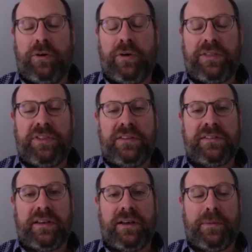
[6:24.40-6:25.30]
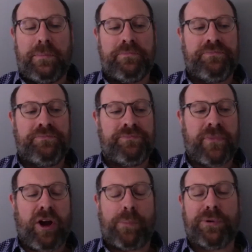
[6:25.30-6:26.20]
get these um,
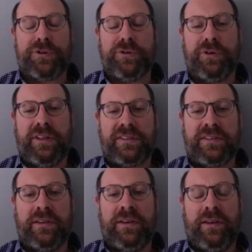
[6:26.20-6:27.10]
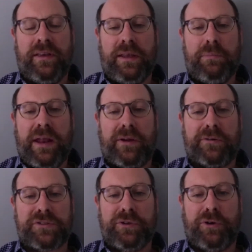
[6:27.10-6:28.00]
opportunities in
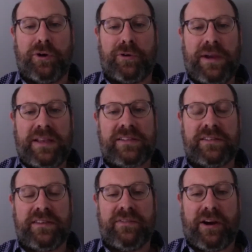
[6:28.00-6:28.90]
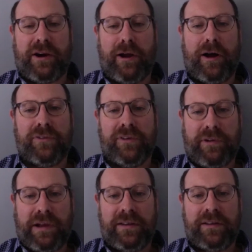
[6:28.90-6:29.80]
medical school or in residency very often, right?